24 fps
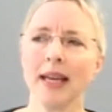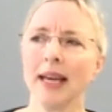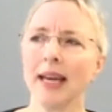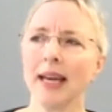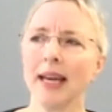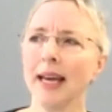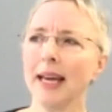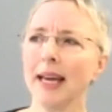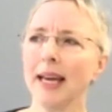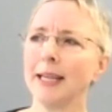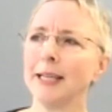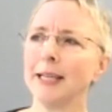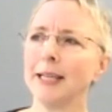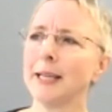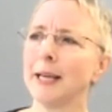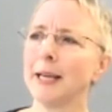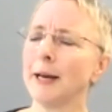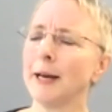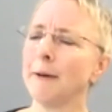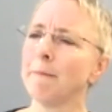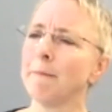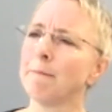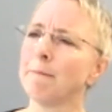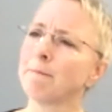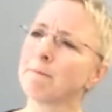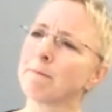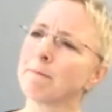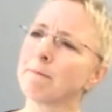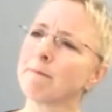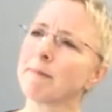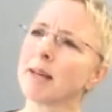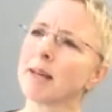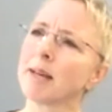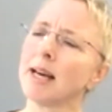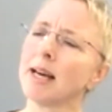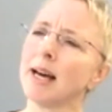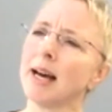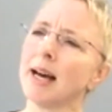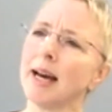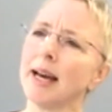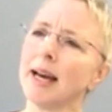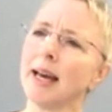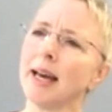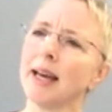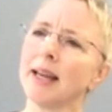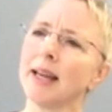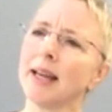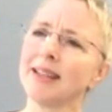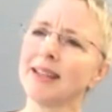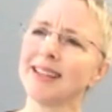And I had